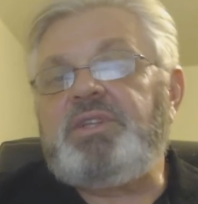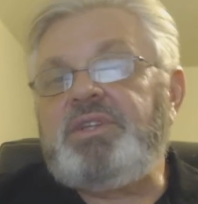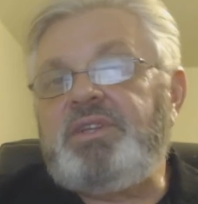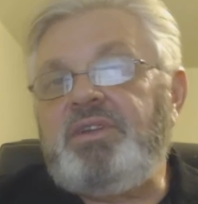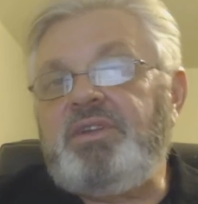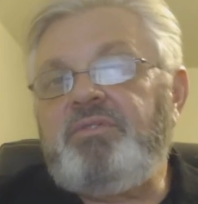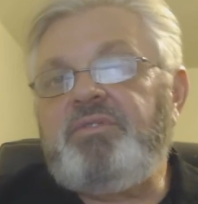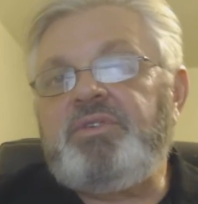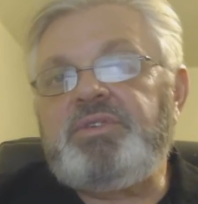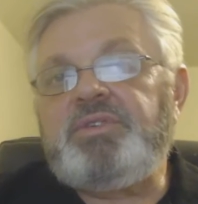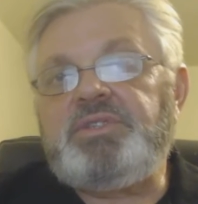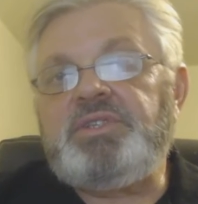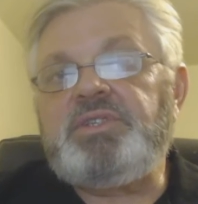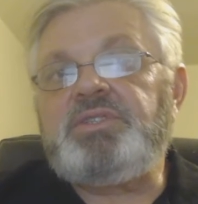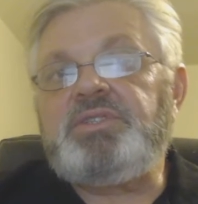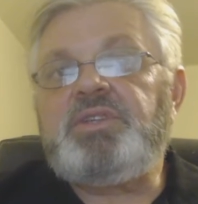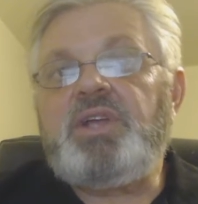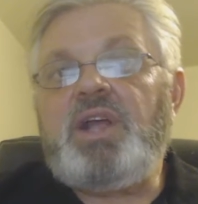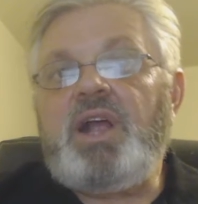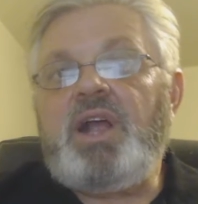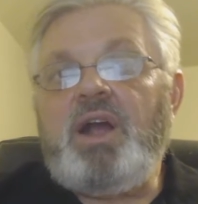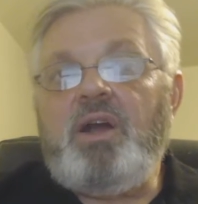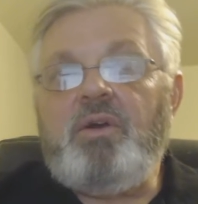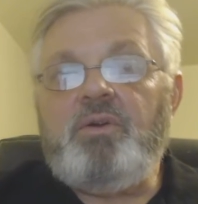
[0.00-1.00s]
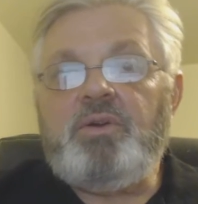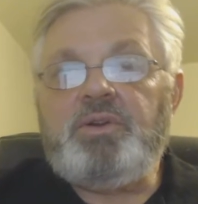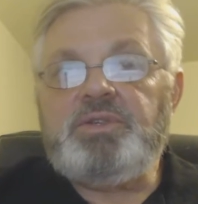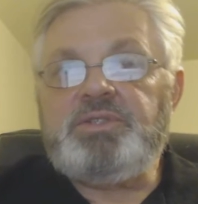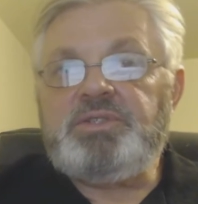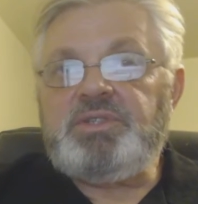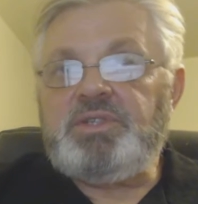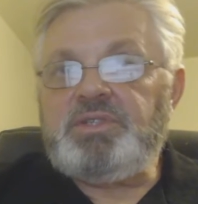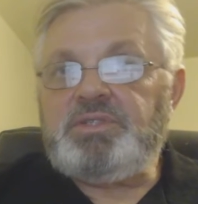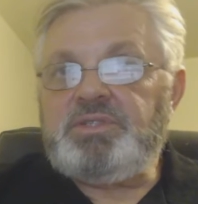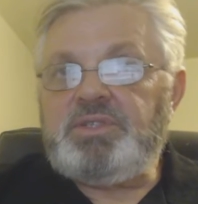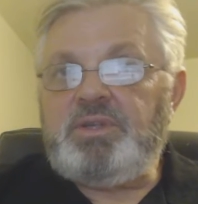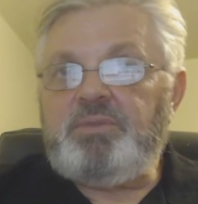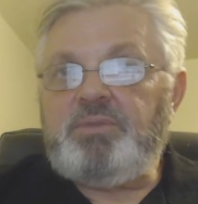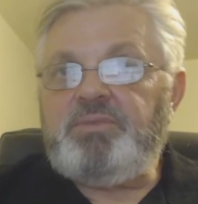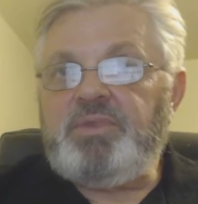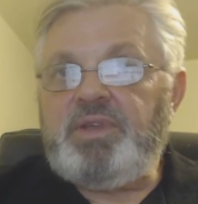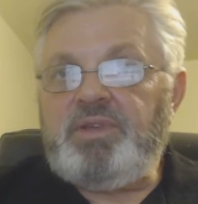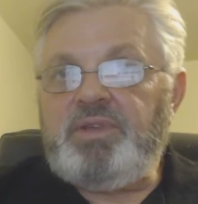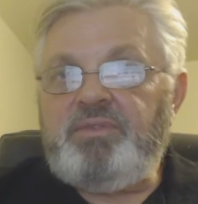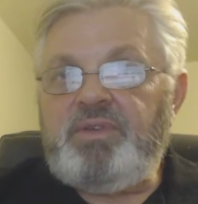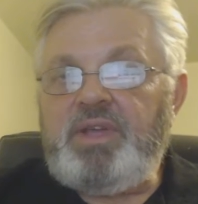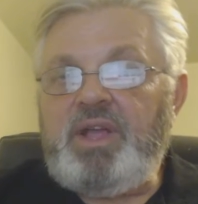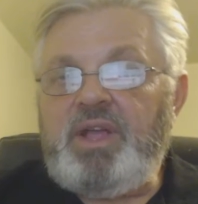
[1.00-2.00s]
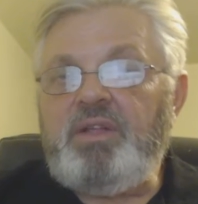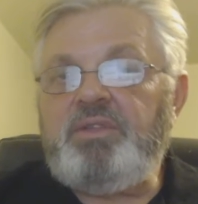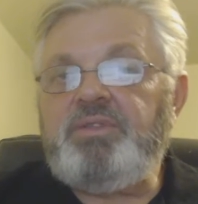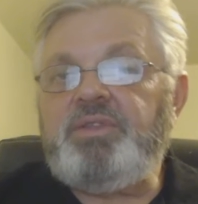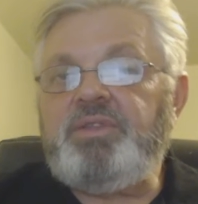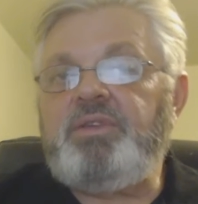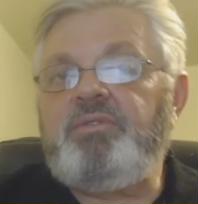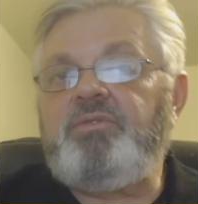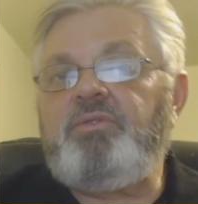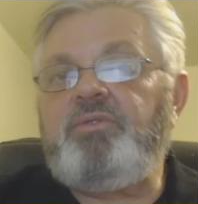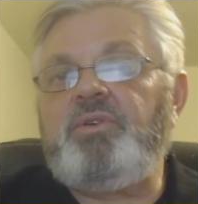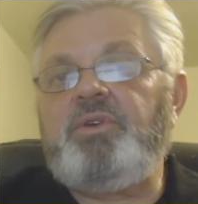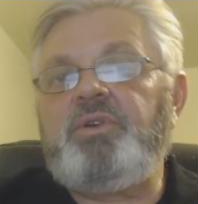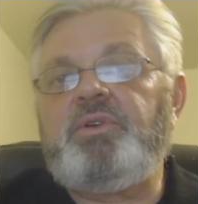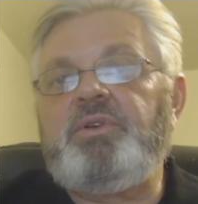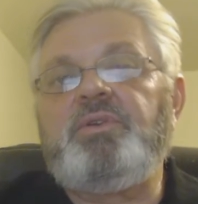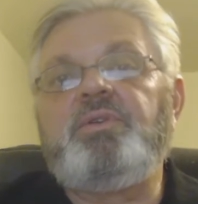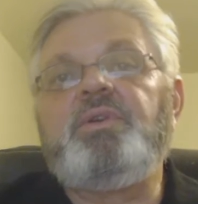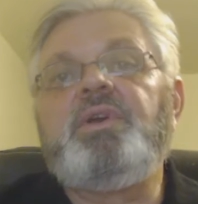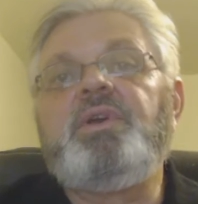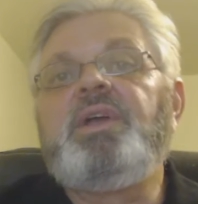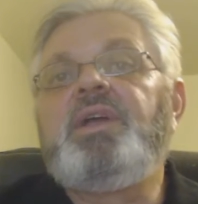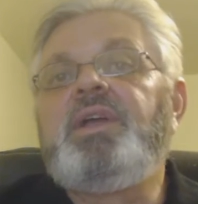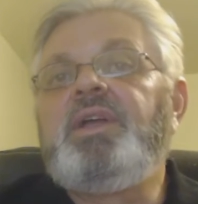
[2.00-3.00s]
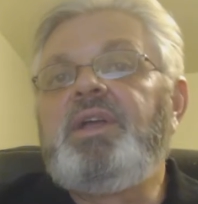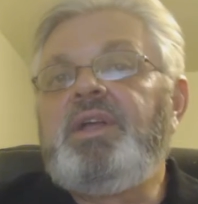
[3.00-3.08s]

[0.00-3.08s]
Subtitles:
The difference is ours does something healthy for you.